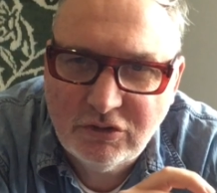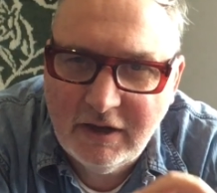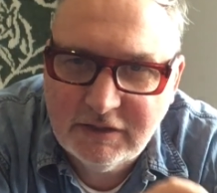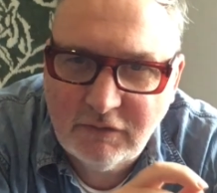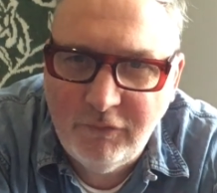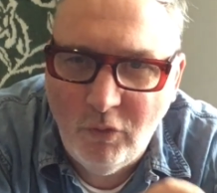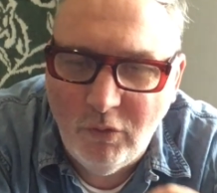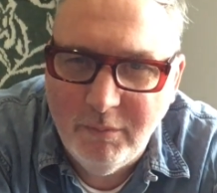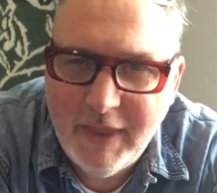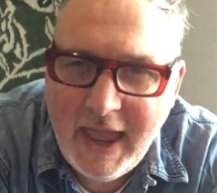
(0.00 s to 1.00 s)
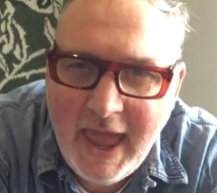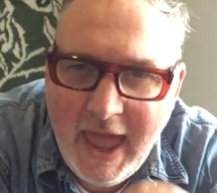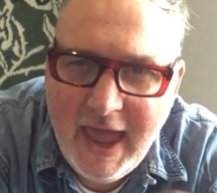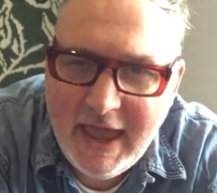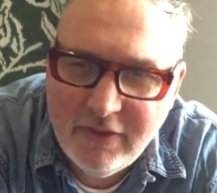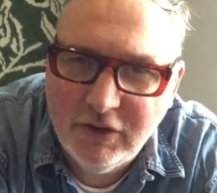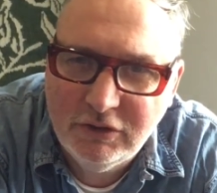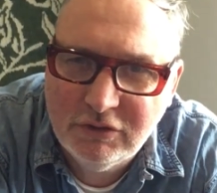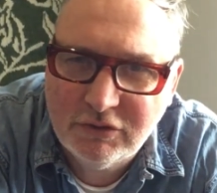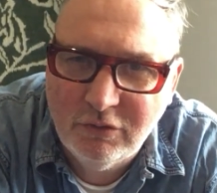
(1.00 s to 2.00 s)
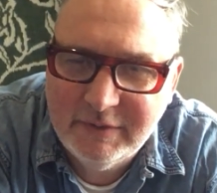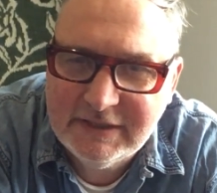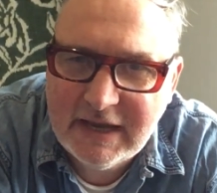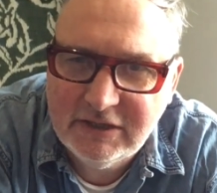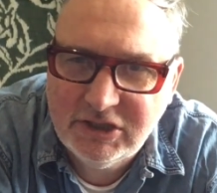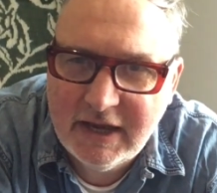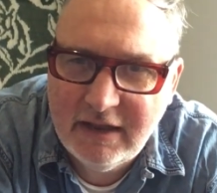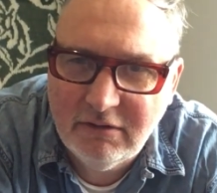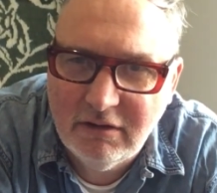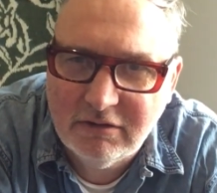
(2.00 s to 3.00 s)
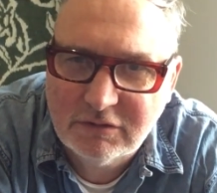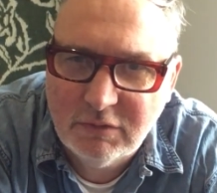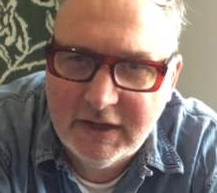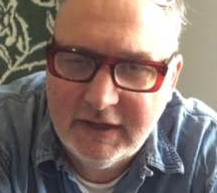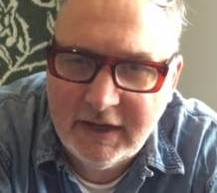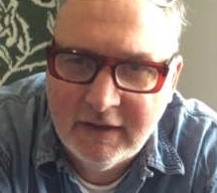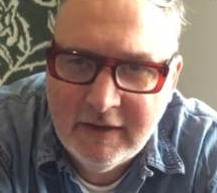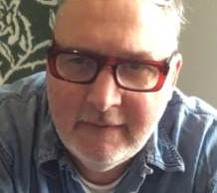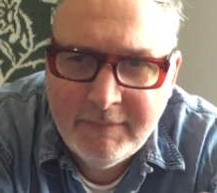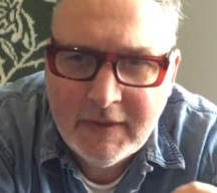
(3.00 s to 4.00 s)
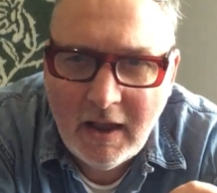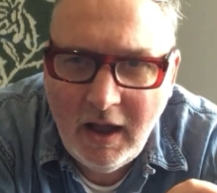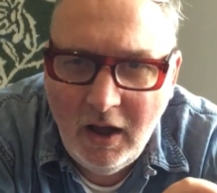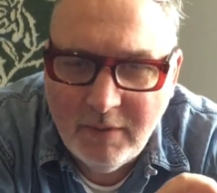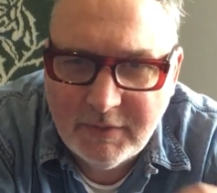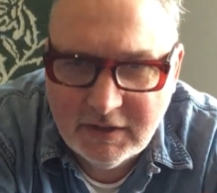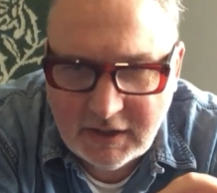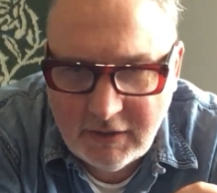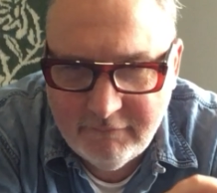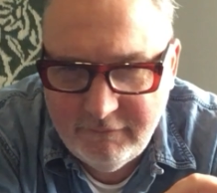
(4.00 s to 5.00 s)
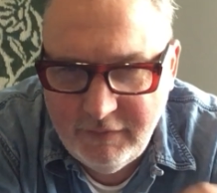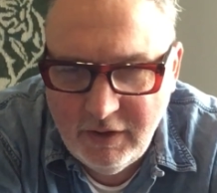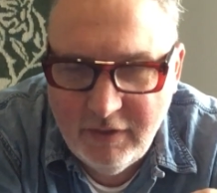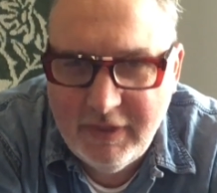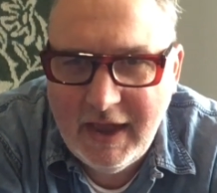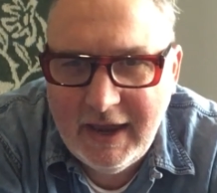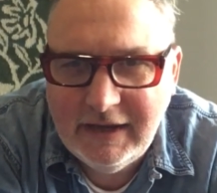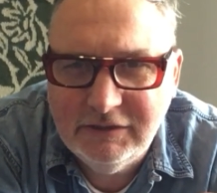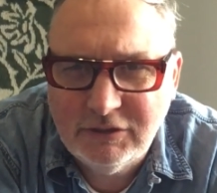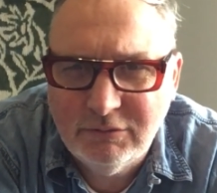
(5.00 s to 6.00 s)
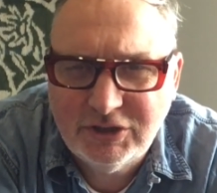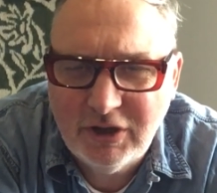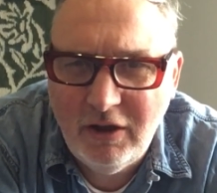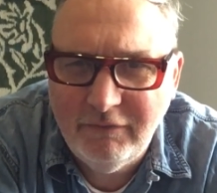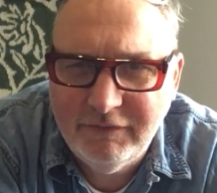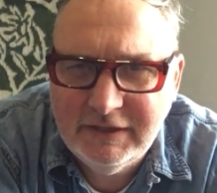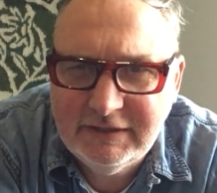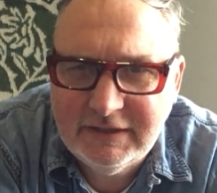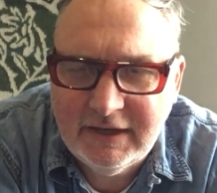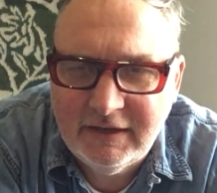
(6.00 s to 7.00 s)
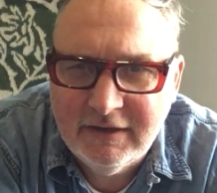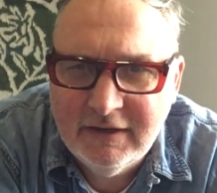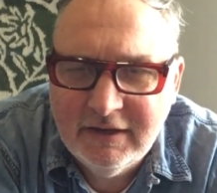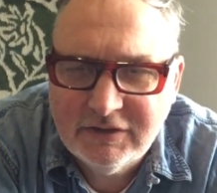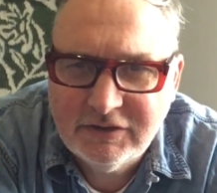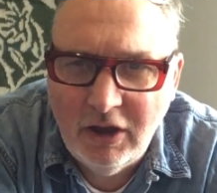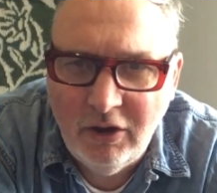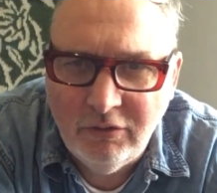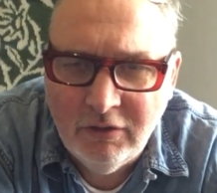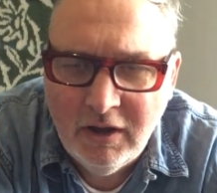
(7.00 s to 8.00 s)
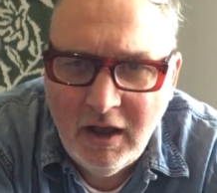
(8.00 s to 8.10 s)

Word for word: transform the hare that you saw me sketching out last week. I'm going to convert that into a chart for knitting. So